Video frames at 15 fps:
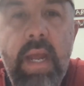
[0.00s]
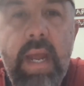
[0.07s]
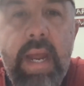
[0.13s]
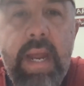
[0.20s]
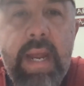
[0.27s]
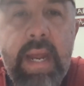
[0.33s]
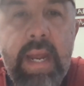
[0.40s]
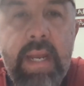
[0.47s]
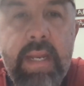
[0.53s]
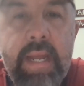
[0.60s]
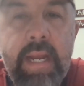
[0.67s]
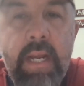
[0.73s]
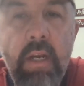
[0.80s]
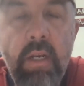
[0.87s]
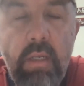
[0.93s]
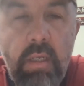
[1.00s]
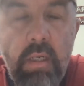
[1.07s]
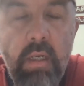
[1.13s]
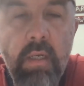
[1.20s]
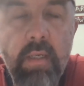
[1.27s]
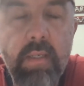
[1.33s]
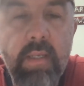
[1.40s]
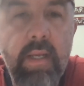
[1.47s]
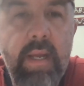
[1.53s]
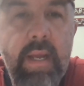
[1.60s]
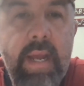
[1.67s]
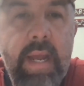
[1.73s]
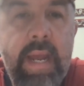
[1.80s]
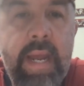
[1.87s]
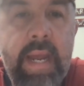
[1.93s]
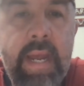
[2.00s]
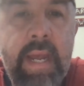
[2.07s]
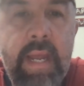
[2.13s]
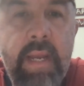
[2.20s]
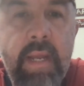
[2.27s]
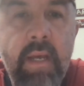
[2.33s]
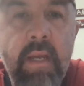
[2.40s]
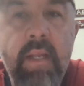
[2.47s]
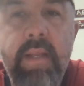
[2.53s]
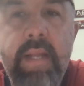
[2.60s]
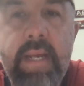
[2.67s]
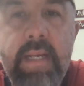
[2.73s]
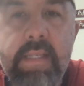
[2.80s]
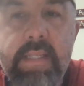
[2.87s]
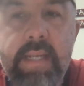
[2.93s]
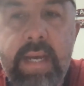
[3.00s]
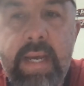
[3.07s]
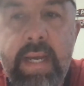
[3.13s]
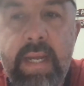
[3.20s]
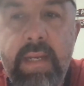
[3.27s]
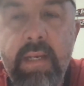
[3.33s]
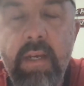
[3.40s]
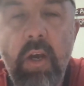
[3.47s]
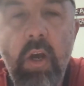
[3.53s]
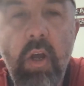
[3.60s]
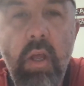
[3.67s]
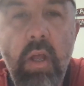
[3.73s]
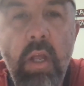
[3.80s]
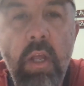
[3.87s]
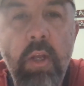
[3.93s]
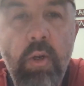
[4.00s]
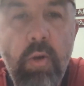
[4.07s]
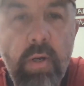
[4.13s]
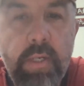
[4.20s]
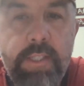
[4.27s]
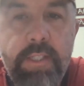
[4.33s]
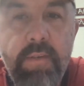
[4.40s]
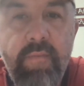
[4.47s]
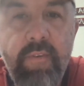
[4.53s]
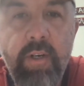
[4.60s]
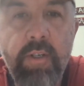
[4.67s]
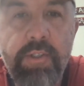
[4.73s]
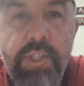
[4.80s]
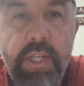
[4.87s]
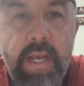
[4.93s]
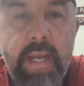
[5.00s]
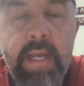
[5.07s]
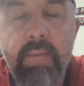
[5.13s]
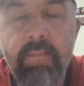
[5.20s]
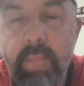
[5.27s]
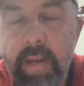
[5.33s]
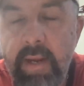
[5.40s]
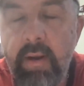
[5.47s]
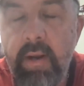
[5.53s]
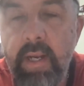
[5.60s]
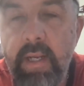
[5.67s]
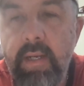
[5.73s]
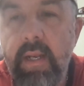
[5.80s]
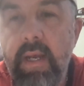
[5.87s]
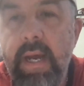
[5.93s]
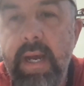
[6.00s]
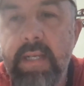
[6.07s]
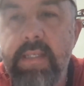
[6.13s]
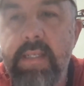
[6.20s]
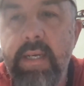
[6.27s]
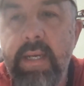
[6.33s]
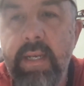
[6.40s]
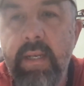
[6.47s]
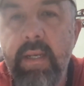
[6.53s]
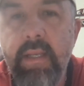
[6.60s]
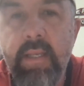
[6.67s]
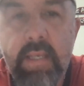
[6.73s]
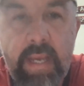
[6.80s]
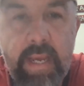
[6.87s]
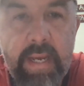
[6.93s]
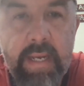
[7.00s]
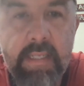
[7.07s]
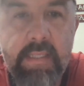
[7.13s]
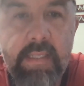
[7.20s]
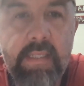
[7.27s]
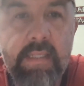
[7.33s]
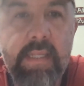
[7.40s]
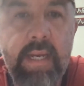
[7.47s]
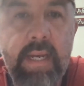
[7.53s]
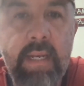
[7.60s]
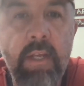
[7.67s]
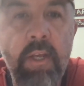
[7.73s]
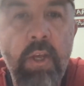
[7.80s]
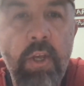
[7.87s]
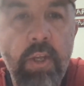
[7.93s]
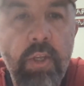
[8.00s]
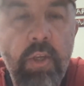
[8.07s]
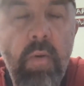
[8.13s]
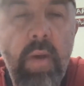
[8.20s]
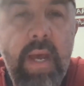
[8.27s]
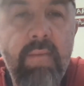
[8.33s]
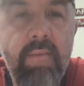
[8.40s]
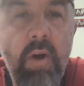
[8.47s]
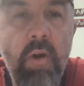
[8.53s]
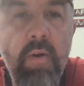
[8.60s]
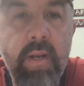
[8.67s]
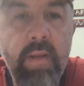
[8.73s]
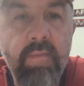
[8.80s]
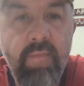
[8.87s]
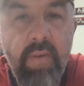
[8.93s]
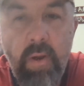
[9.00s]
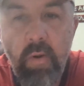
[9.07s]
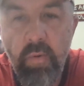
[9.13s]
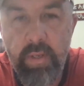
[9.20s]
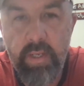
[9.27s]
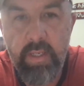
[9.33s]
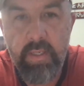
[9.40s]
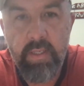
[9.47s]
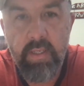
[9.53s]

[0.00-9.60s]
and they looked and they said, Christopher J. Merritt. I said, yes. He said, you have already voted.